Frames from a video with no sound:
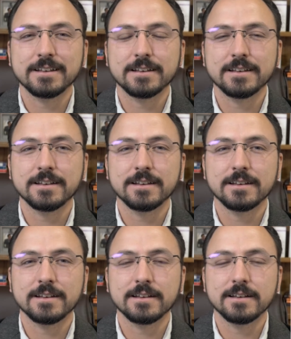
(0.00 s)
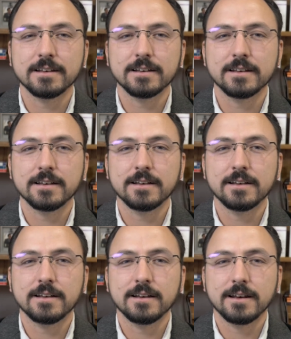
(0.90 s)

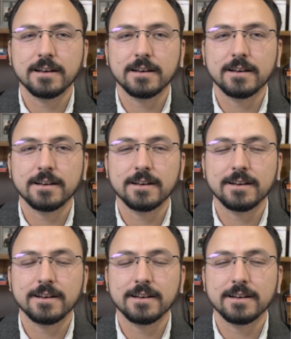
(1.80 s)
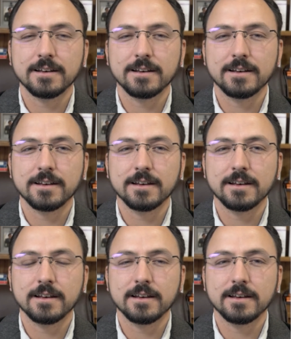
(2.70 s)

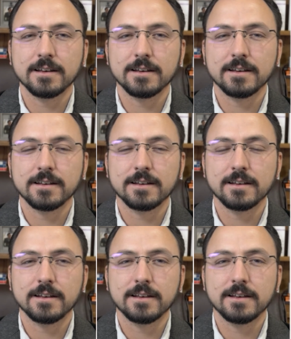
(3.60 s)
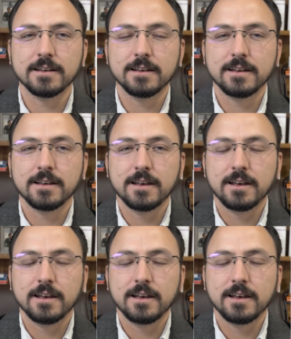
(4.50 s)
This person isn't speaking.